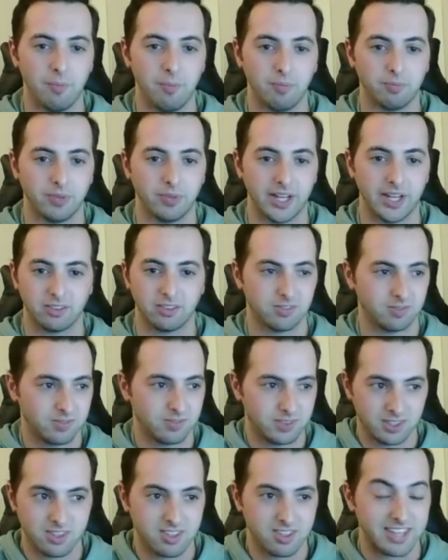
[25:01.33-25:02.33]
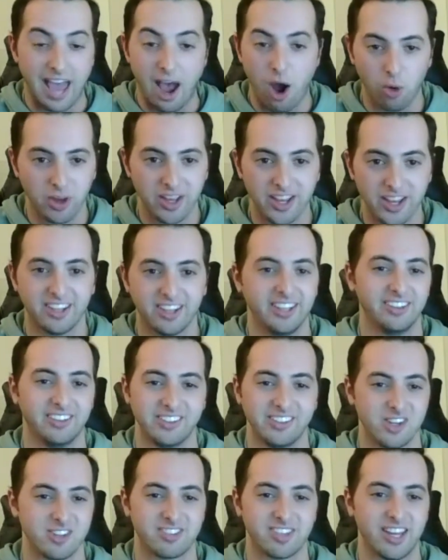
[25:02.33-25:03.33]
like scouting
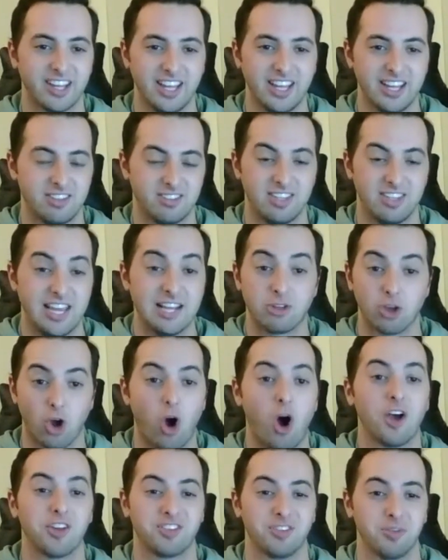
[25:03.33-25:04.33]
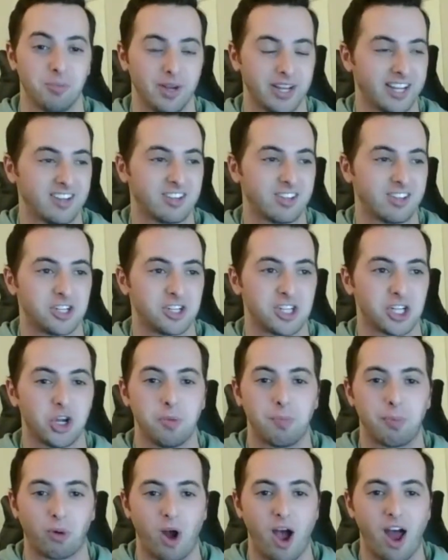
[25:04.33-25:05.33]
and just like it's awesome. Like it's such a
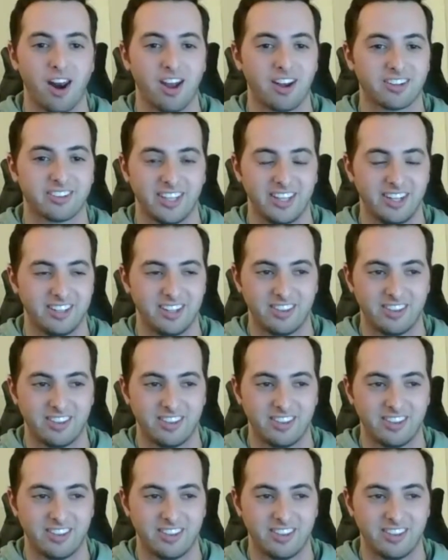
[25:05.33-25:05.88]
good product.